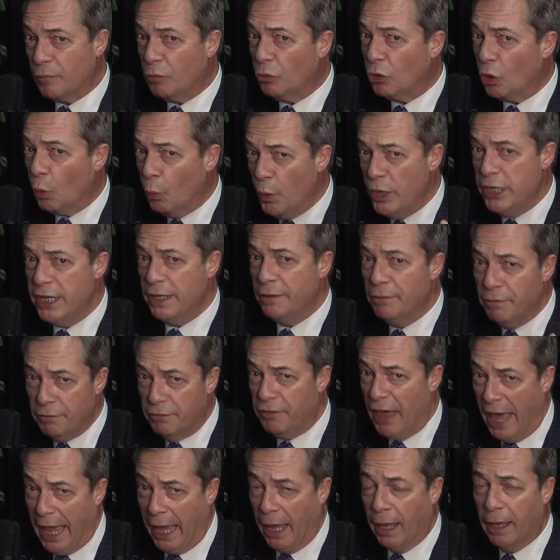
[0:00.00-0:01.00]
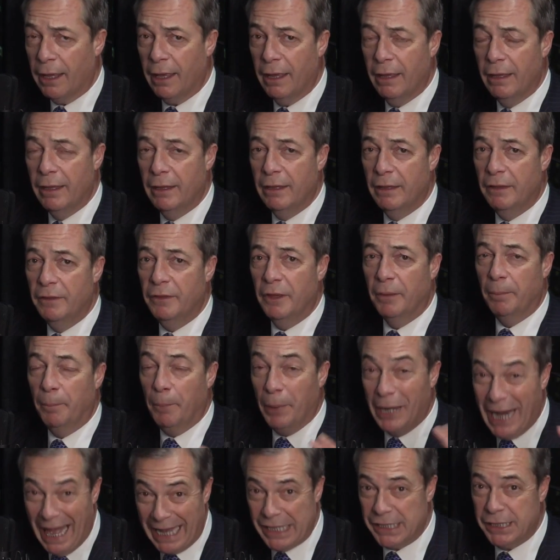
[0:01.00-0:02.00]
we didn't think that
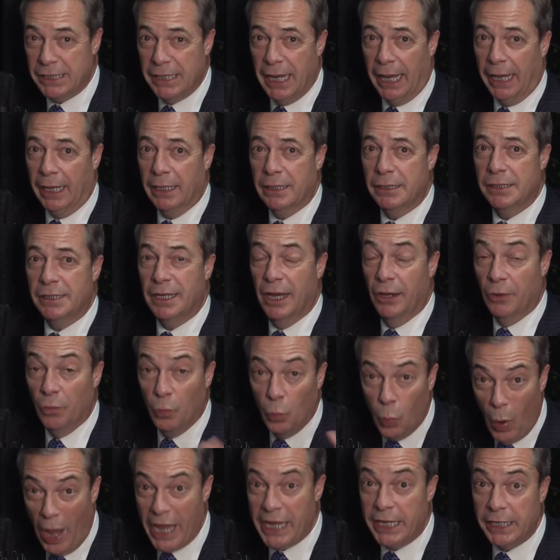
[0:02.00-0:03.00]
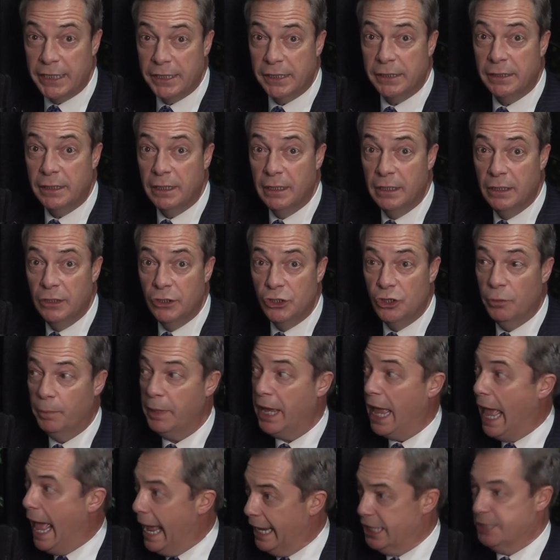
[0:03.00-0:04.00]
plastics and waste should be
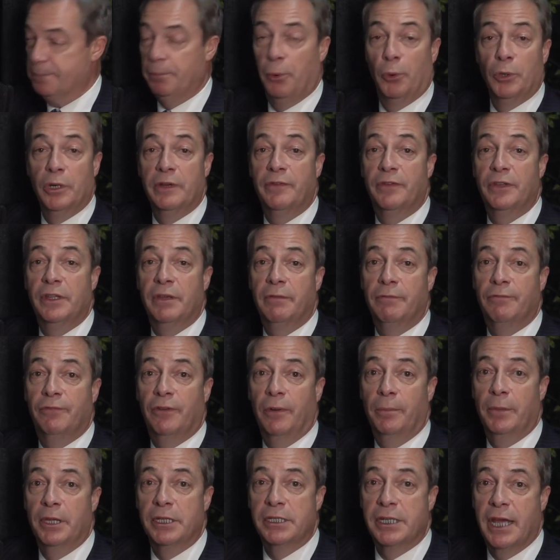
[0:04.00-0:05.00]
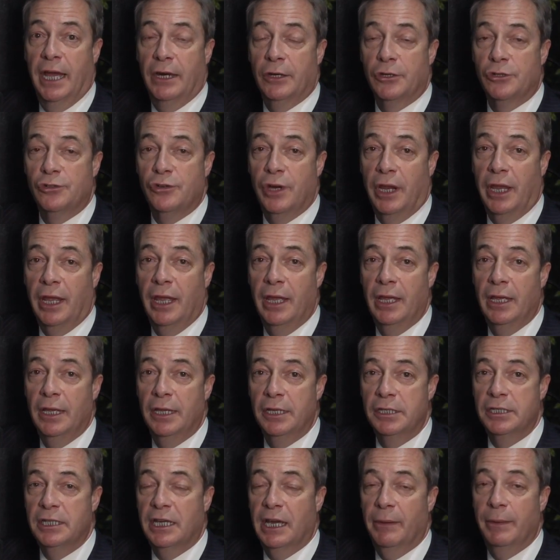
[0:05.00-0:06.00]
exported from this country
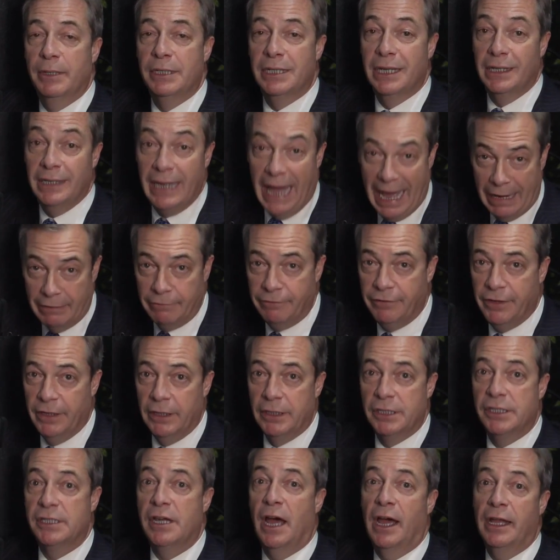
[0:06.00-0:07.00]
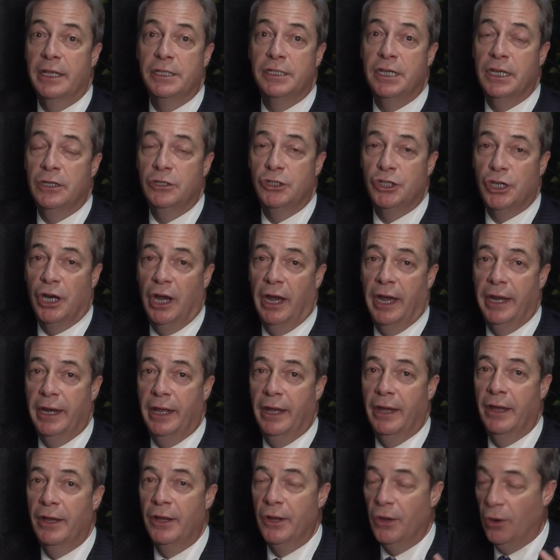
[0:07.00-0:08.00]
to go into landfill sites in
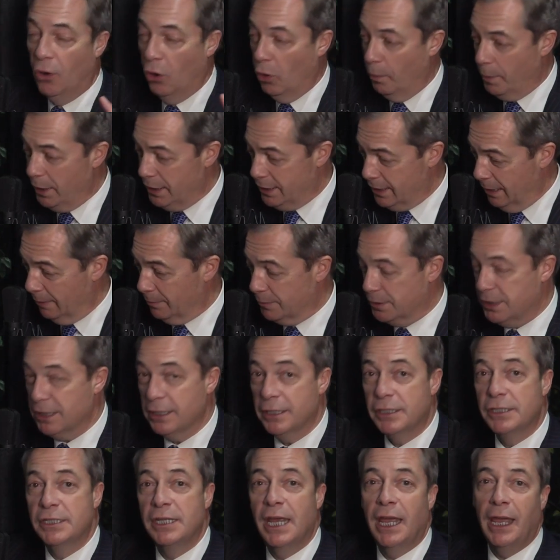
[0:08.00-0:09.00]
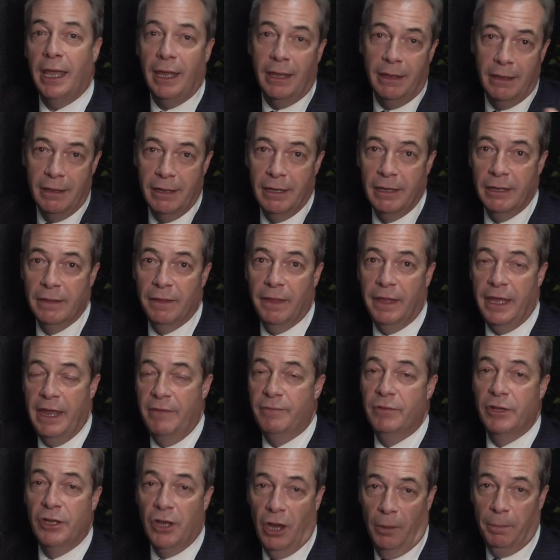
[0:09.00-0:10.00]
China or be dumped at sea. They
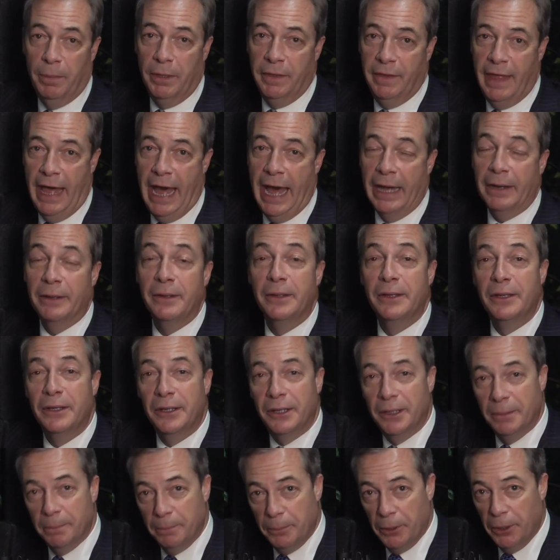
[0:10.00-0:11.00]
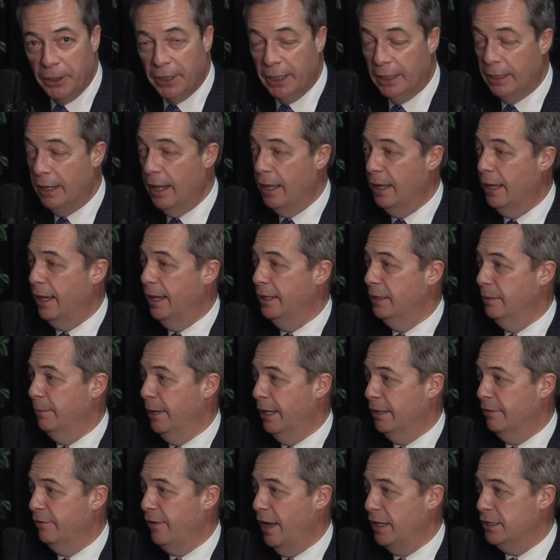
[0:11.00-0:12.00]
even copied that and put it in the
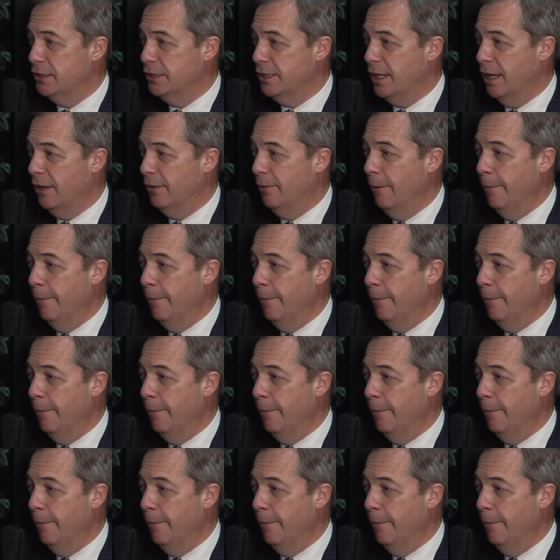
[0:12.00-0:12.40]
manifesto.